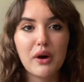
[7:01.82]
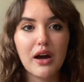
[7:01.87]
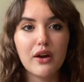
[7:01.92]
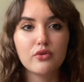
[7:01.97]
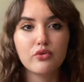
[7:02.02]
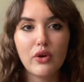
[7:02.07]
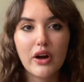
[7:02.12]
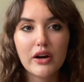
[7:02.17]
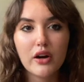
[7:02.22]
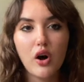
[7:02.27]
I've
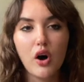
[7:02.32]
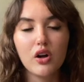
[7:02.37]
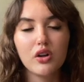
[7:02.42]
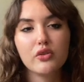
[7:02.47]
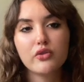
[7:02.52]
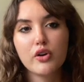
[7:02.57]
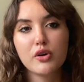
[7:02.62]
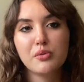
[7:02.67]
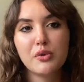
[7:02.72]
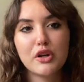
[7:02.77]
read all of
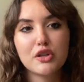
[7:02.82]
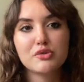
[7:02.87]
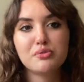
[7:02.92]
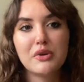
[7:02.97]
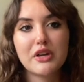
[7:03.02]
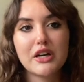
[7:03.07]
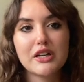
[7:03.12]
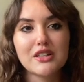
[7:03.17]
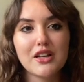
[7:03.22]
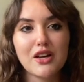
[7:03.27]
her books
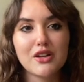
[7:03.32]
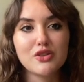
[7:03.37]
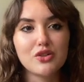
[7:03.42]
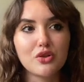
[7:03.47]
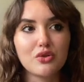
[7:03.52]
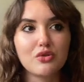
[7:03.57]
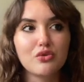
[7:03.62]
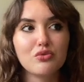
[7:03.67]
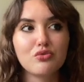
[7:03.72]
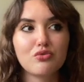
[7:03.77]
because I
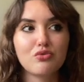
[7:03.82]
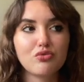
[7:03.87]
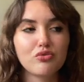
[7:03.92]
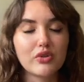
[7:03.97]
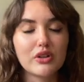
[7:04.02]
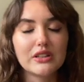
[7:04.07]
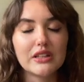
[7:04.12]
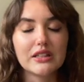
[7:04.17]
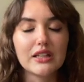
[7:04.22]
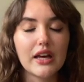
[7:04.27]
do
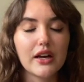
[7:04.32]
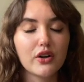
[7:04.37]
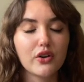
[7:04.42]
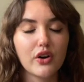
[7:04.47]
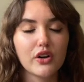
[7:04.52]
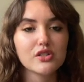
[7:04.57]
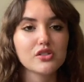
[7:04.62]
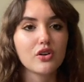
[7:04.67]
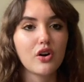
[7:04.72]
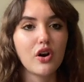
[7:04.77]
really like her
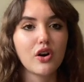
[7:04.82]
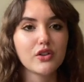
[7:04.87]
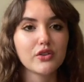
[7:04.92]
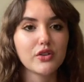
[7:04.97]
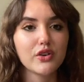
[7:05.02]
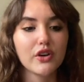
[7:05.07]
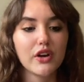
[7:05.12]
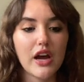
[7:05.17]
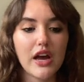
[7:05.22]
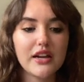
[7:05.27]
as an
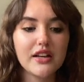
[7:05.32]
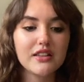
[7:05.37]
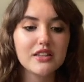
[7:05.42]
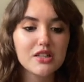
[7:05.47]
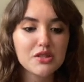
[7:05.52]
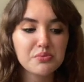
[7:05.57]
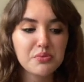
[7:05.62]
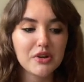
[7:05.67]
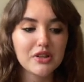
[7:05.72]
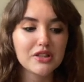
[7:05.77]
author. And in this
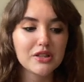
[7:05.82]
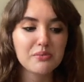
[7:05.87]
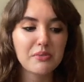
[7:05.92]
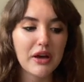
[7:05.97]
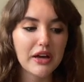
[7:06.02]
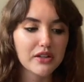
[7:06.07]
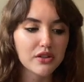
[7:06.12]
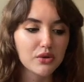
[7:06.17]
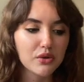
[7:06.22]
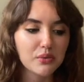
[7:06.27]
book, the
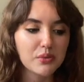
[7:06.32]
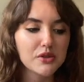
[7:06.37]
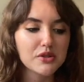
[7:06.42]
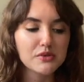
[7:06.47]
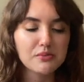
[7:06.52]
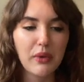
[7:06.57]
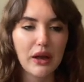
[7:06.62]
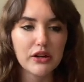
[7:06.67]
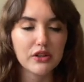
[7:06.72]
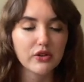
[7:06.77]
banter was
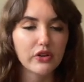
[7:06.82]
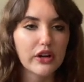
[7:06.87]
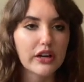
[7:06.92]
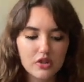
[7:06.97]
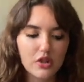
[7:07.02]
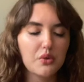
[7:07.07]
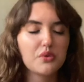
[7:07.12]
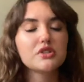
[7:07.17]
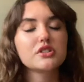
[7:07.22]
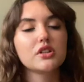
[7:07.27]
bantering.
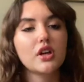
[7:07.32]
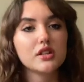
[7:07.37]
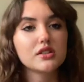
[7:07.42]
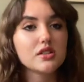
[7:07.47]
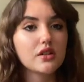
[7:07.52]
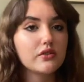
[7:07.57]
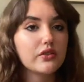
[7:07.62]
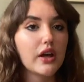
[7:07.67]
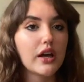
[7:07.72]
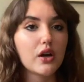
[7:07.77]
There was lots
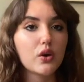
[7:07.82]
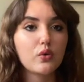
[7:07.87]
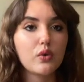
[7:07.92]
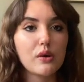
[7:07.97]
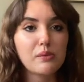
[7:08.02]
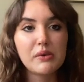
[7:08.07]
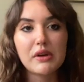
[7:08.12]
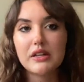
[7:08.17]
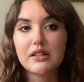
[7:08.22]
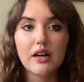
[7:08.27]
of, like,
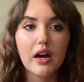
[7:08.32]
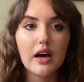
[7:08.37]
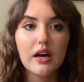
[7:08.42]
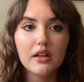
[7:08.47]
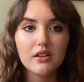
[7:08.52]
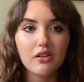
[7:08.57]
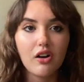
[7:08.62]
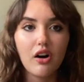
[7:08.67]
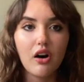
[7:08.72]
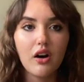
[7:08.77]
quippy
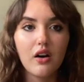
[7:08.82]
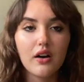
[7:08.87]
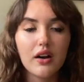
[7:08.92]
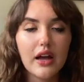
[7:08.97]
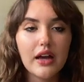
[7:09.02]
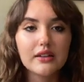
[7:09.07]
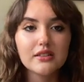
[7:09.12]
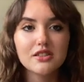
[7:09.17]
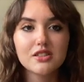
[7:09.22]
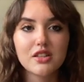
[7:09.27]
dialogue
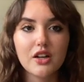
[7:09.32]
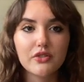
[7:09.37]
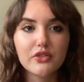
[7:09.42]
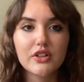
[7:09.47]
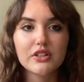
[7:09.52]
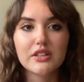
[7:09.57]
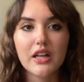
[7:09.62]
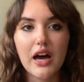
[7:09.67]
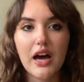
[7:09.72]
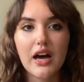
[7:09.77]
and stuff
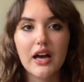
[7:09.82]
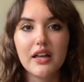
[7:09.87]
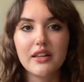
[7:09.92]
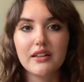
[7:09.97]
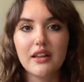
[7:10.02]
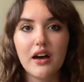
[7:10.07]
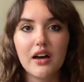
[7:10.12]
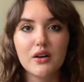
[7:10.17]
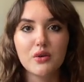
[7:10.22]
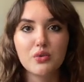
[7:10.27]
like that, and
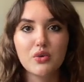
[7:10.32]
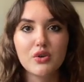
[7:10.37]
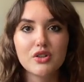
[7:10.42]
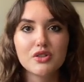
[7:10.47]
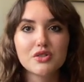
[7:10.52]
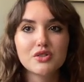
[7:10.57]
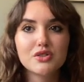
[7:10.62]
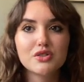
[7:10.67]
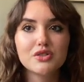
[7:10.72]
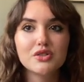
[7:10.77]
that
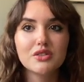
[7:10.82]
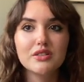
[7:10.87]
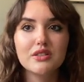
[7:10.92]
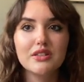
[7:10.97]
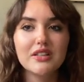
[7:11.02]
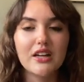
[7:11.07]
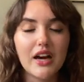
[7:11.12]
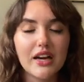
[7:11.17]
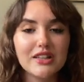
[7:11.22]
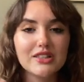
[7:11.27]
was
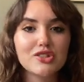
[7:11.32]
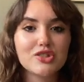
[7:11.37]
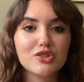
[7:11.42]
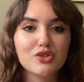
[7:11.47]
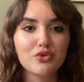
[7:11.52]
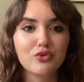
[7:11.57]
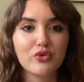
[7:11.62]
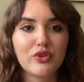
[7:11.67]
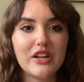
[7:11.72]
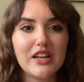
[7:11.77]
nice to
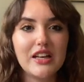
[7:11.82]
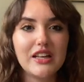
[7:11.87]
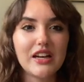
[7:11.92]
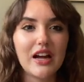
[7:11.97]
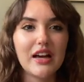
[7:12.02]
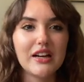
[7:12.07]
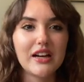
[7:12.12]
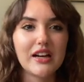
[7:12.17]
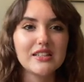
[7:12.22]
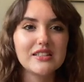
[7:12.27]
read.
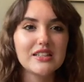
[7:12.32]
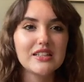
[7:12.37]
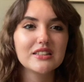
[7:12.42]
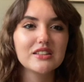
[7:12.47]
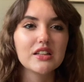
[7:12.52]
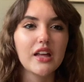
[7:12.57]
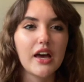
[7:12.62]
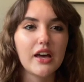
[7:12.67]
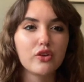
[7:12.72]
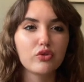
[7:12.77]
And I did
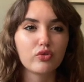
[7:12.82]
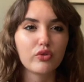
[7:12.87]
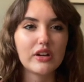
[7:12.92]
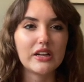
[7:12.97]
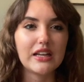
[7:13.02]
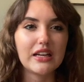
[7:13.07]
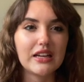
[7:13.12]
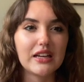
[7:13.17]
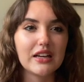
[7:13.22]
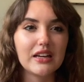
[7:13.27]
like
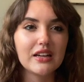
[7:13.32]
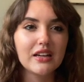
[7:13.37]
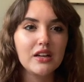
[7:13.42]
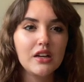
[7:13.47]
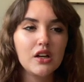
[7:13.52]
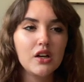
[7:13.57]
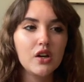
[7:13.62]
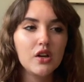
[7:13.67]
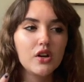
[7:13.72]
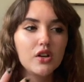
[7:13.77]
reading it
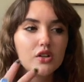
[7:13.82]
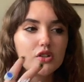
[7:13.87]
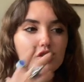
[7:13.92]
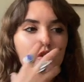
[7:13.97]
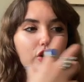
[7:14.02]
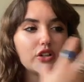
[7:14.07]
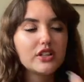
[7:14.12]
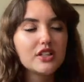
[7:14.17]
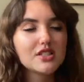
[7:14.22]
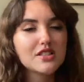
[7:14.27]

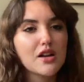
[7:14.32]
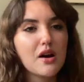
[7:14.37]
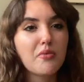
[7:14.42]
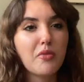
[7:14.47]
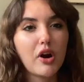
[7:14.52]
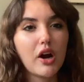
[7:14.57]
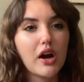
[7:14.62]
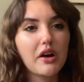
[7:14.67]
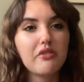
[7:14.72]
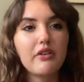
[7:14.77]
during the summer.
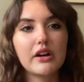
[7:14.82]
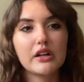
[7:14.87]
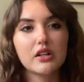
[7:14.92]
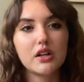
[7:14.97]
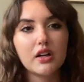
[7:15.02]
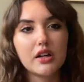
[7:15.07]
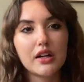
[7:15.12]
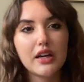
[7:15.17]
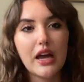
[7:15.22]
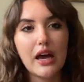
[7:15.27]
I read it
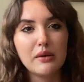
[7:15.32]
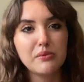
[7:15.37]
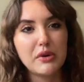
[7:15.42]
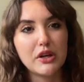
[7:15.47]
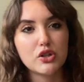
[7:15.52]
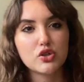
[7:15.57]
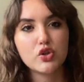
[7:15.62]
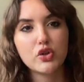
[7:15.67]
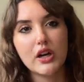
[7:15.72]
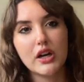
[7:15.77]
on a camping
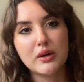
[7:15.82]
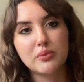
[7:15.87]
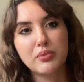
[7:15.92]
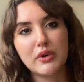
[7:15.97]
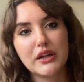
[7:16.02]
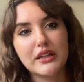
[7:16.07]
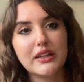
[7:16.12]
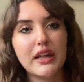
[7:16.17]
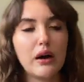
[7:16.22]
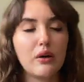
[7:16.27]
trip,
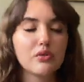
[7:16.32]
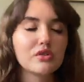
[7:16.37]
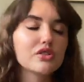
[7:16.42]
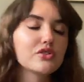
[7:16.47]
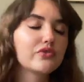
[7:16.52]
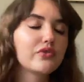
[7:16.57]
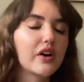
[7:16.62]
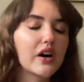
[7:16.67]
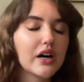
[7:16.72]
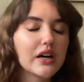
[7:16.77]
and that was
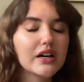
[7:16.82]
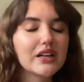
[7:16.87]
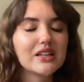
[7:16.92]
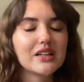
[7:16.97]
fun.